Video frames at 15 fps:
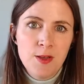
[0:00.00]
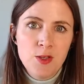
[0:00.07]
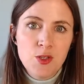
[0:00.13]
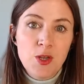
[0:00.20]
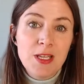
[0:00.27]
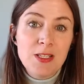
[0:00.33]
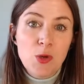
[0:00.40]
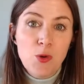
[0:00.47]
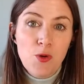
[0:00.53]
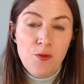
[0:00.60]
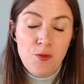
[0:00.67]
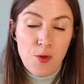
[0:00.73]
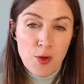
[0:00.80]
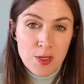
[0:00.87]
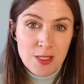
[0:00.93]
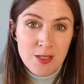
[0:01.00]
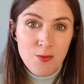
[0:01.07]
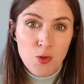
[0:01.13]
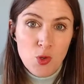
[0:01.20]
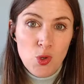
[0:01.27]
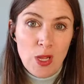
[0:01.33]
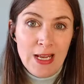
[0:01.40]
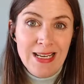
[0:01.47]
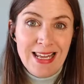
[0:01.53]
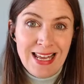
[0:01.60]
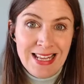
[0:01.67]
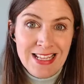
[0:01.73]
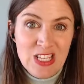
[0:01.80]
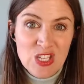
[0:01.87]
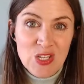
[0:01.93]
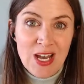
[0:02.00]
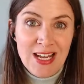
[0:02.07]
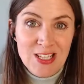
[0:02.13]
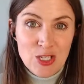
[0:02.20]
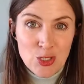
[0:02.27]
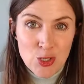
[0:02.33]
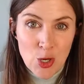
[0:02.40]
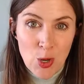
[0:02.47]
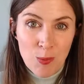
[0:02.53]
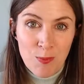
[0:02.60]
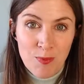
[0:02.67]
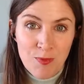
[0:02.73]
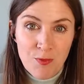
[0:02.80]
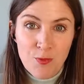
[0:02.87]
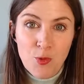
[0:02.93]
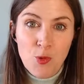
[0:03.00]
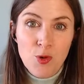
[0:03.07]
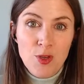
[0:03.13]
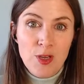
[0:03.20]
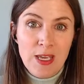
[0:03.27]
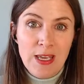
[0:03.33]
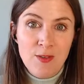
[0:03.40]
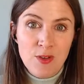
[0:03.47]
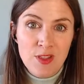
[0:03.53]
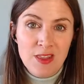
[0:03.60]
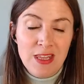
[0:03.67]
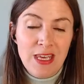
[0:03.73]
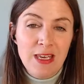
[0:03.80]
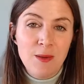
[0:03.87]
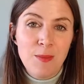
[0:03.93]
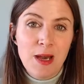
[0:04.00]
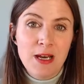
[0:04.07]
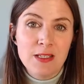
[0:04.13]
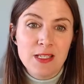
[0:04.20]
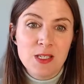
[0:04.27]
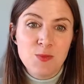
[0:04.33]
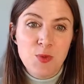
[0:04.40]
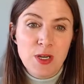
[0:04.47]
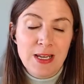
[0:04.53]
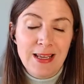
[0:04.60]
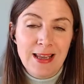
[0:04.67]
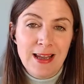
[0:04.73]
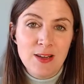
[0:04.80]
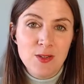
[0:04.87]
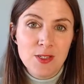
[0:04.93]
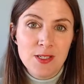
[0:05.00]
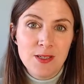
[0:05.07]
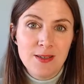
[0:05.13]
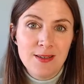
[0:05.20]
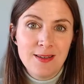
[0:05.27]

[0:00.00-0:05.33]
So it's first of all an inside job before you even think about spreading out.